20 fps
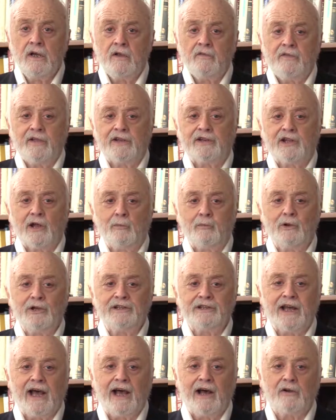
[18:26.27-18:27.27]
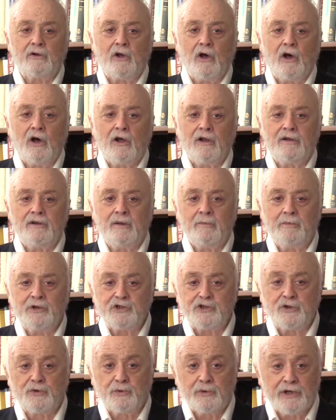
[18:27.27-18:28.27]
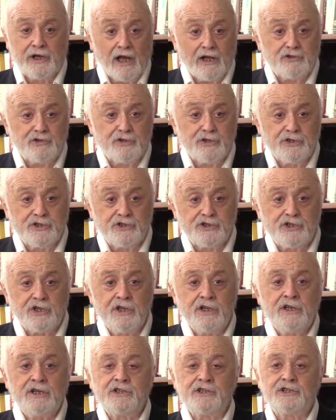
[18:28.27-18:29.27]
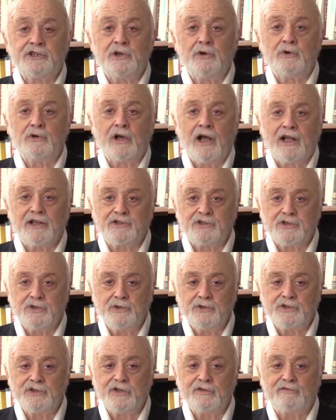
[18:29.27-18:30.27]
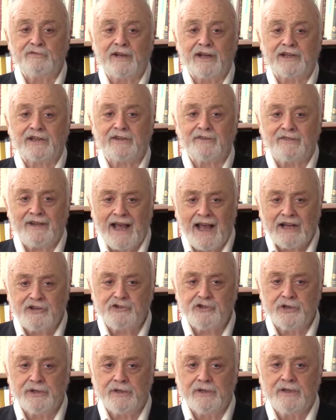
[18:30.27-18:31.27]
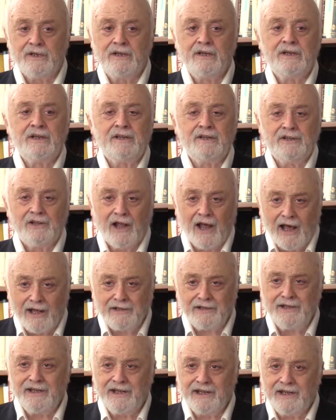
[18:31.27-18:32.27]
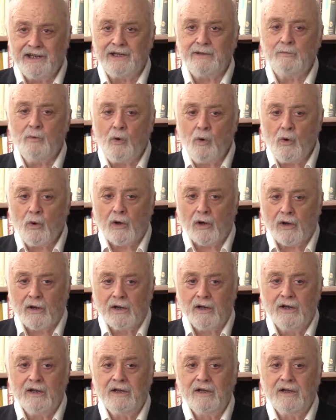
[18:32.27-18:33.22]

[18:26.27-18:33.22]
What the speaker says: that doubling down on emission reductions still constitutes effective action. Not anymore.